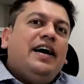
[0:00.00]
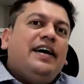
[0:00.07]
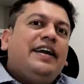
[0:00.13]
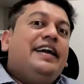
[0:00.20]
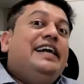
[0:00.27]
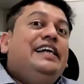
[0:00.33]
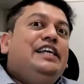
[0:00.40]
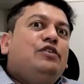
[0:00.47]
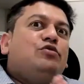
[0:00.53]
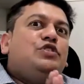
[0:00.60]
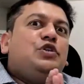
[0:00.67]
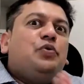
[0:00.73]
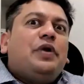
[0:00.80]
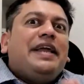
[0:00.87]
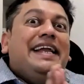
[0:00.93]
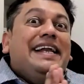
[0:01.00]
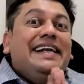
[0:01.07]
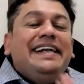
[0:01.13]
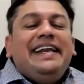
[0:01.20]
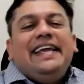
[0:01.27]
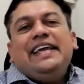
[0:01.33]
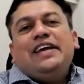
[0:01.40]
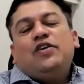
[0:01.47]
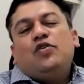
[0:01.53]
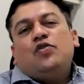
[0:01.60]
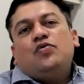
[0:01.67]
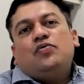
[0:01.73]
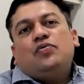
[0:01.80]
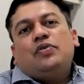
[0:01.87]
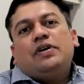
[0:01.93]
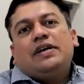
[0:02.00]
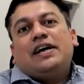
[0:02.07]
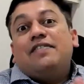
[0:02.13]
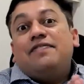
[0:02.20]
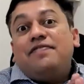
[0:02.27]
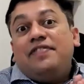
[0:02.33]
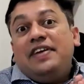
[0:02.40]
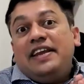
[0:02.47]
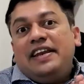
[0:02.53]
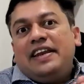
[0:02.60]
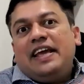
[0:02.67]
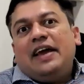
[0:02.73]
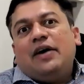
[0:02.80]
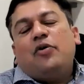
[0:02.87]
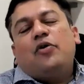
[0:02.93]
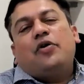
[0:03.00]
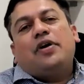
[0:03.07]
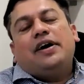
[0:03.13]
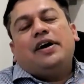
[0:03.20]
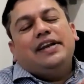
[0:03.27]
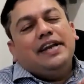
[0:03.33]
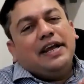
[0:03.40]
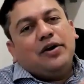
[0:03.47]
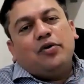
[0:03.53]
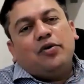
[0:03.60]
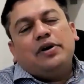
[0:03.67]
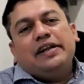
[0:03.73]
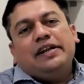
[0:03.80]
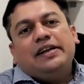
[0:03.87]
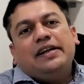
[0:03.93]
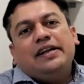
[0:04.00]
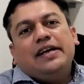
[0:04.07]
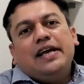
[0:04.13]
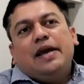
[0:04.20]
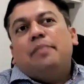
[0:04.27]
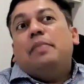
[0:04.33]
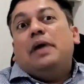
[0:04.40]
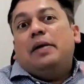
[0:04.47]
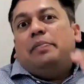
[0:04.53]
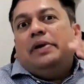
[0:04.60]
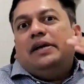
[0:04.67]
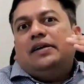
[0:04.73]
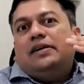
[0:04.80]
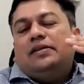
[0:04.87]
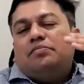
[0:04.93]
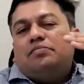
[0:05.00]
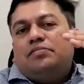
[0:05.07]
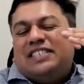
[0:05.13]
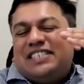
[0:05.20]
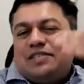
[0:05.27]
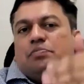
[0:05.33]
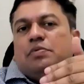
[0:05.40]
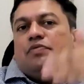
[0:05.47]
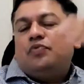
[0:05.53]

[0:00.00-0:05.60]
reduce your intake of caffeine or nicotine. Maybe just